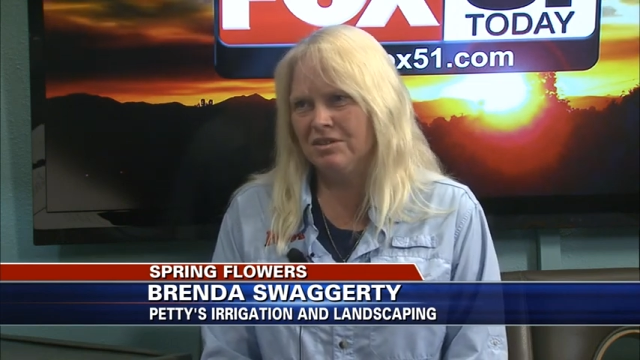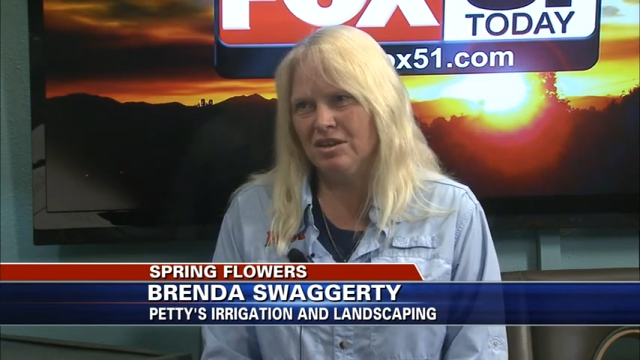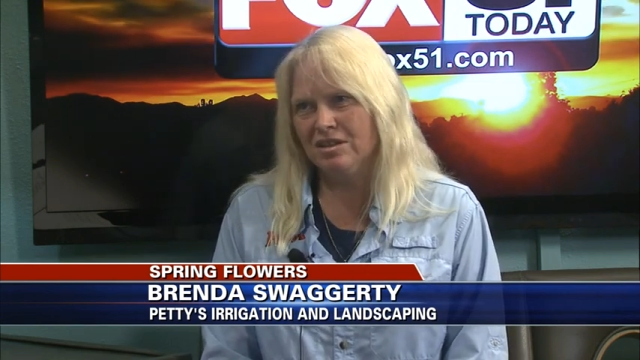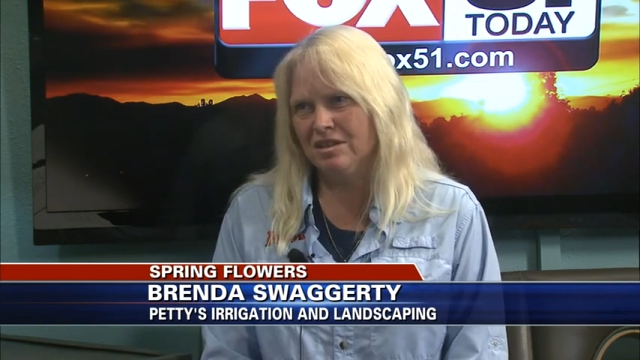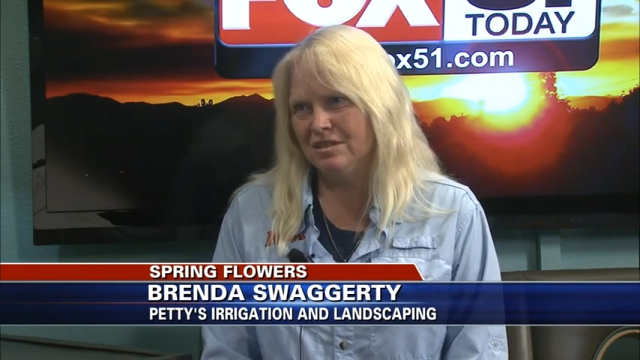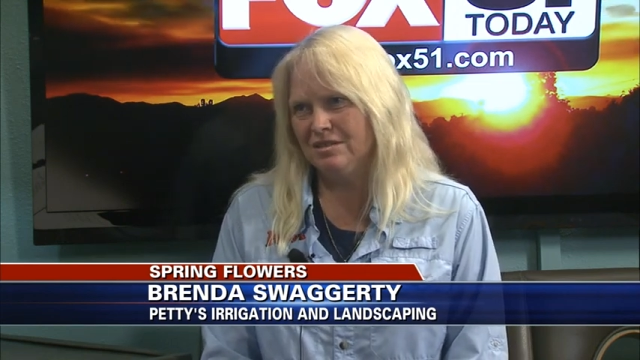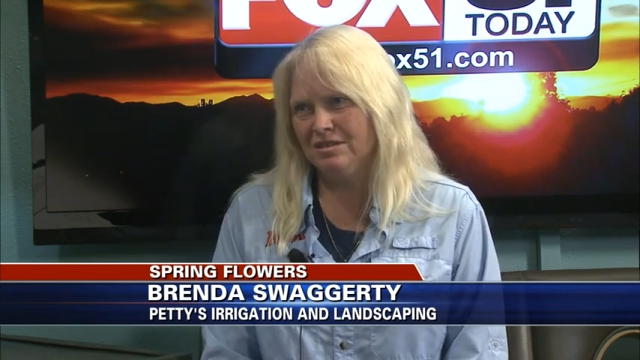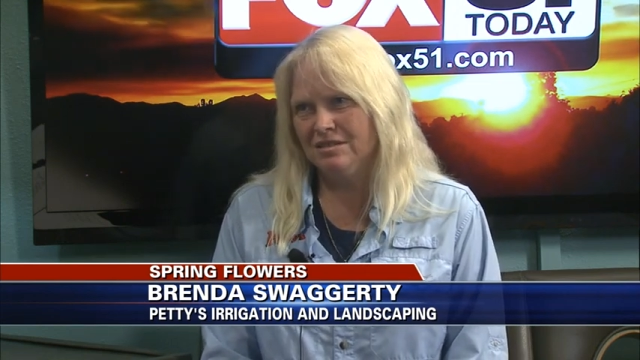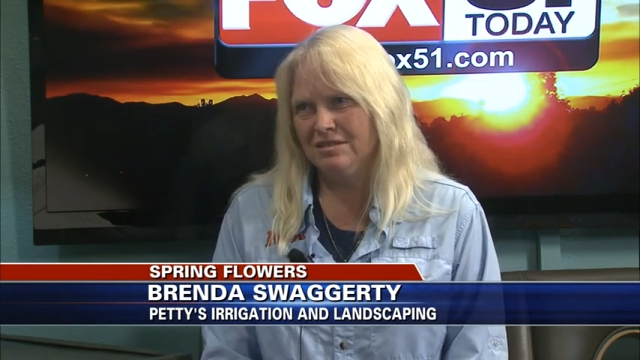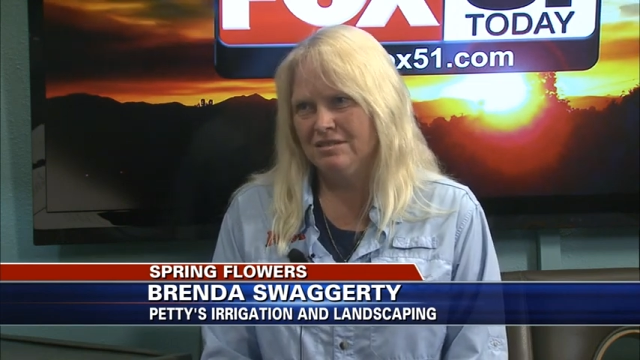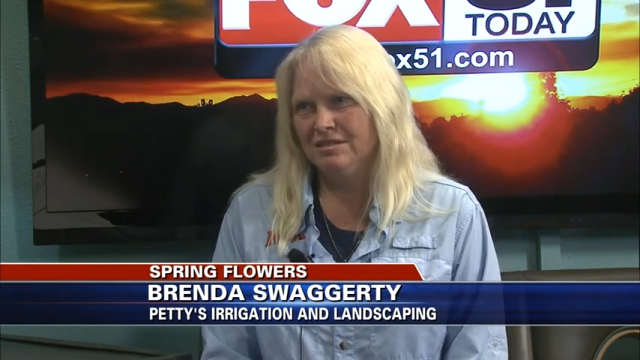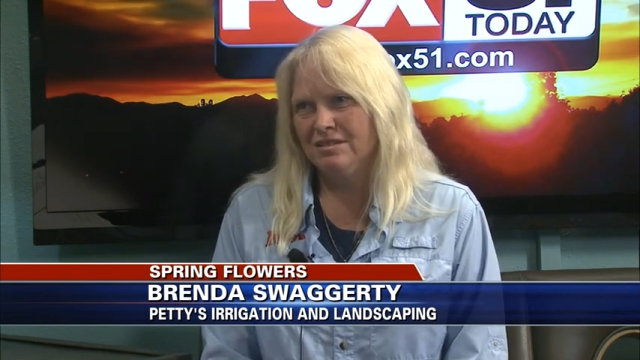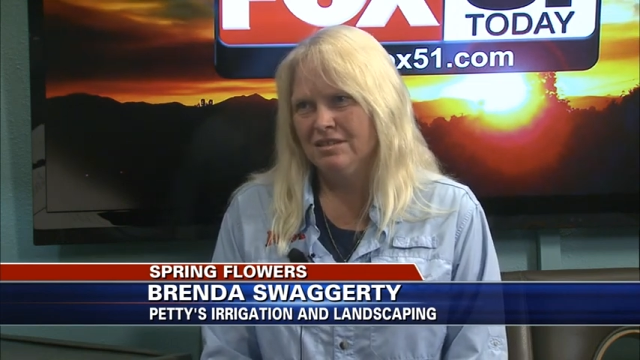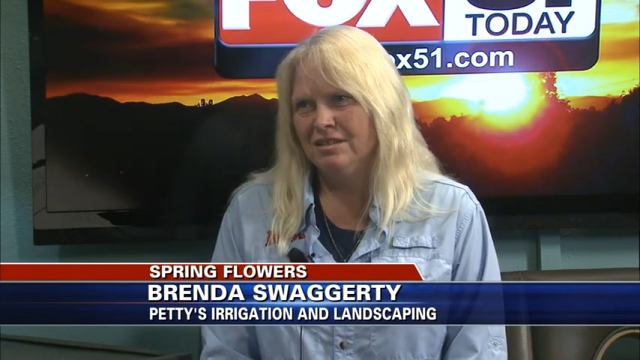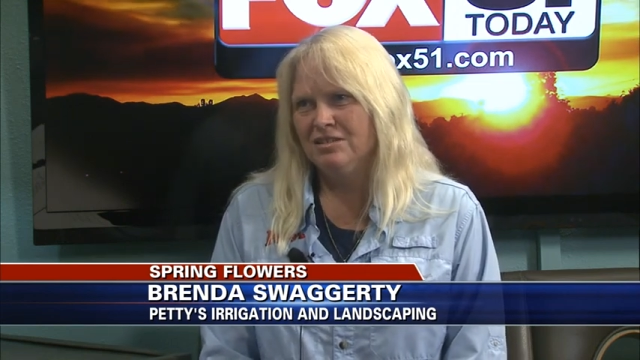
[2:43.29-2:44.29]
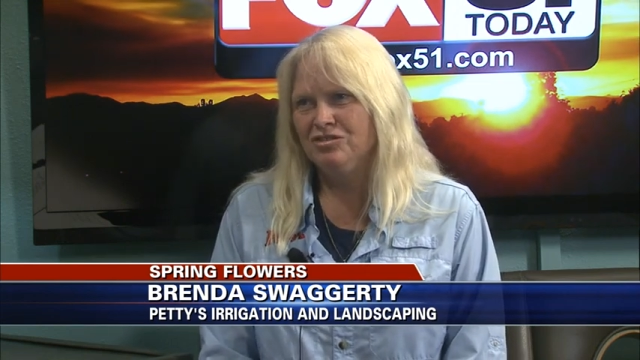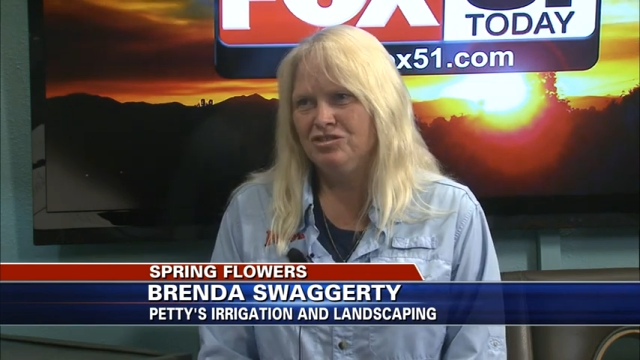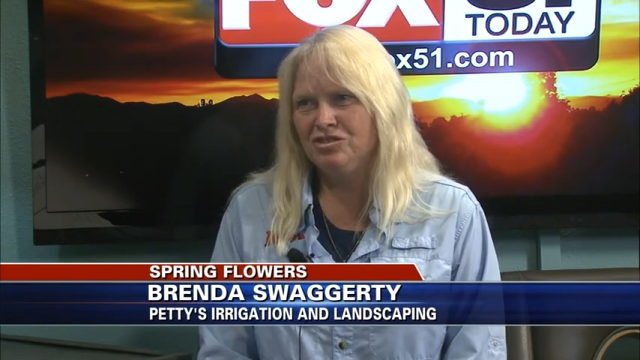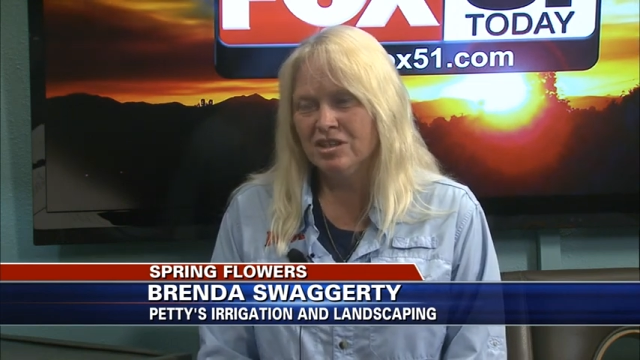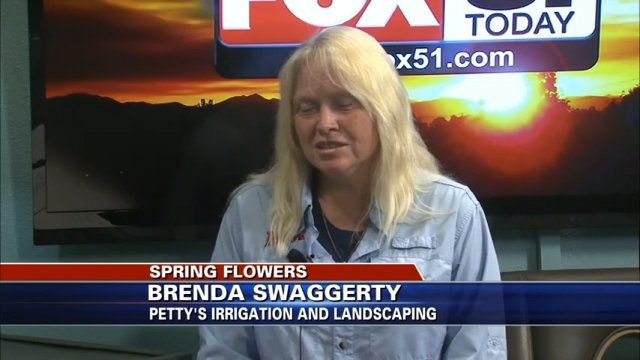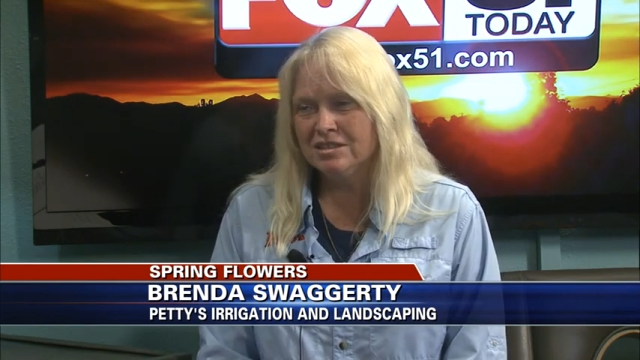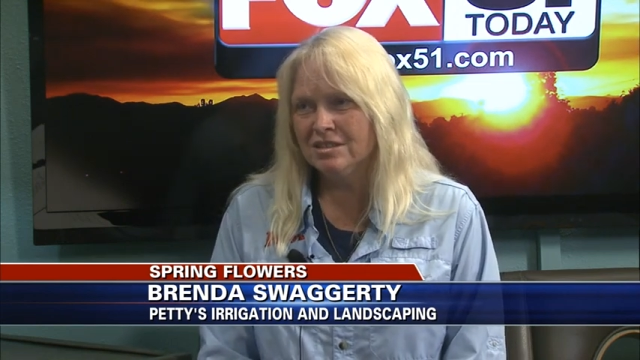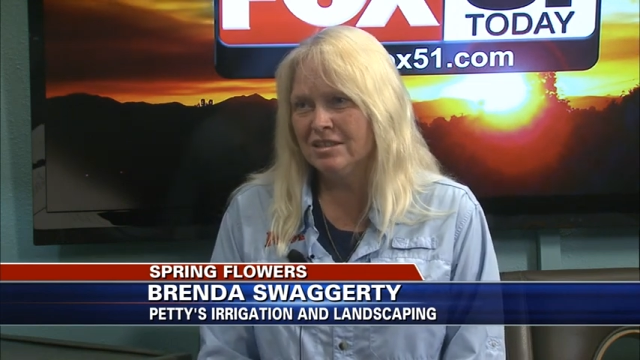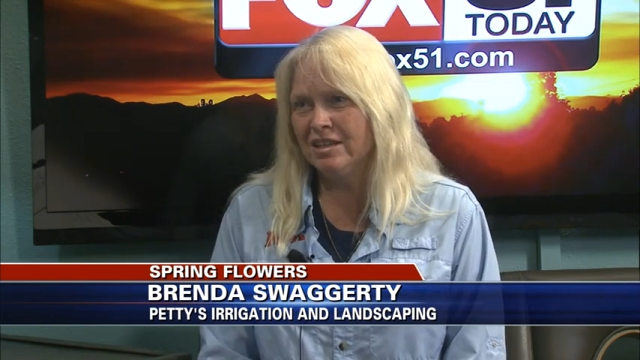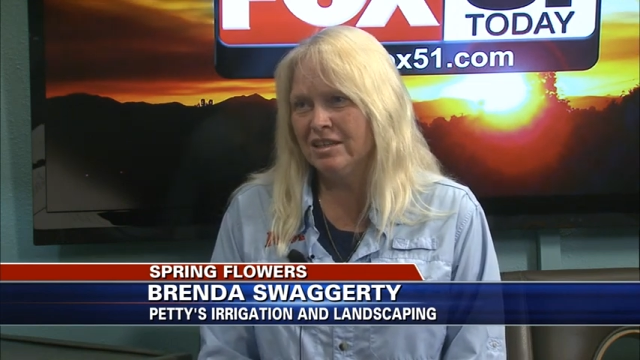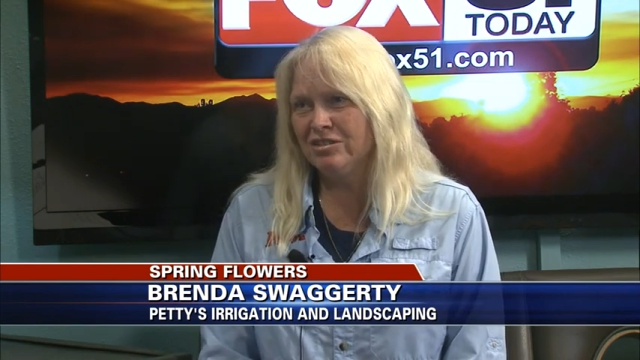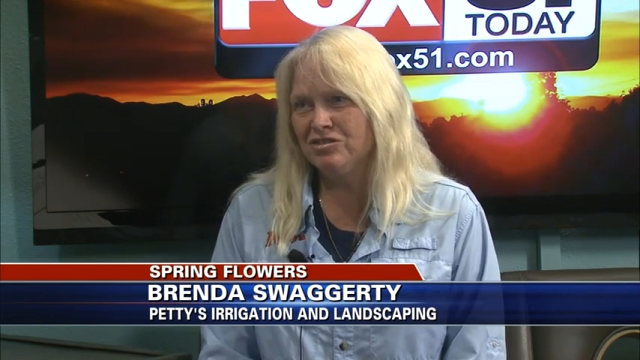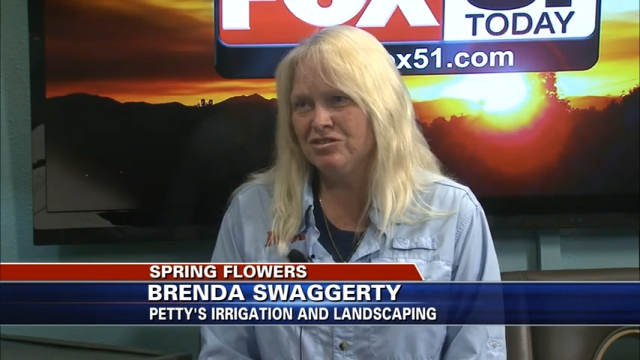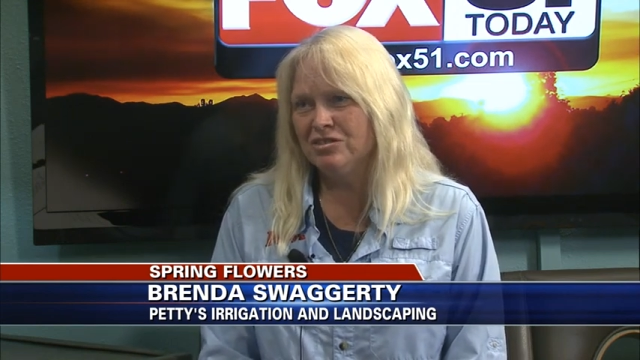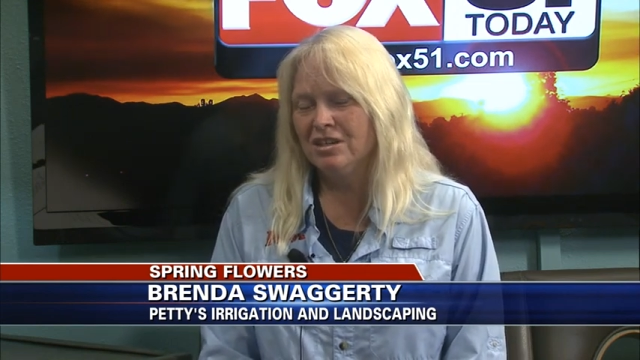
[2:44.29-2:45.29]
August just an
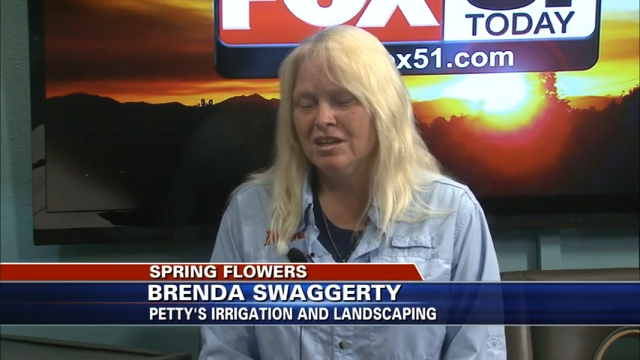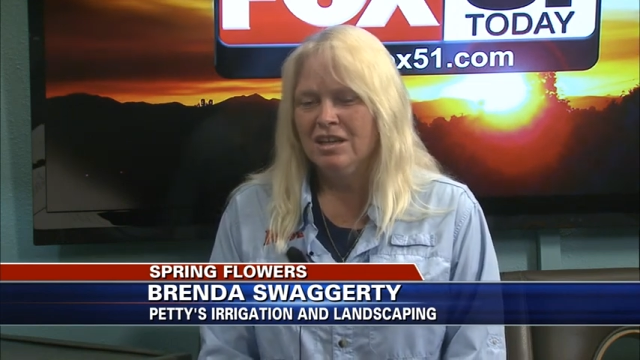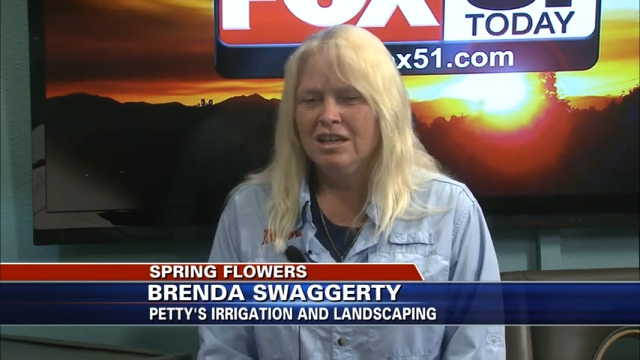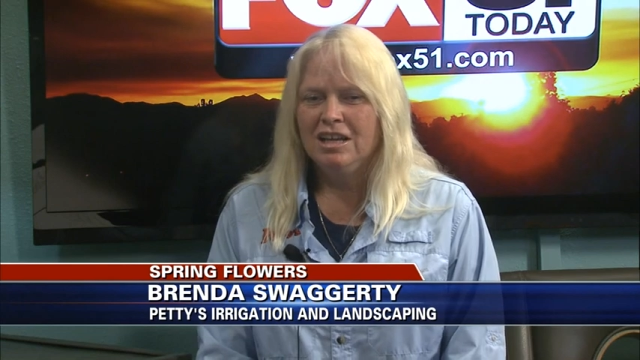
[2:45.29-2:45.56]
inch.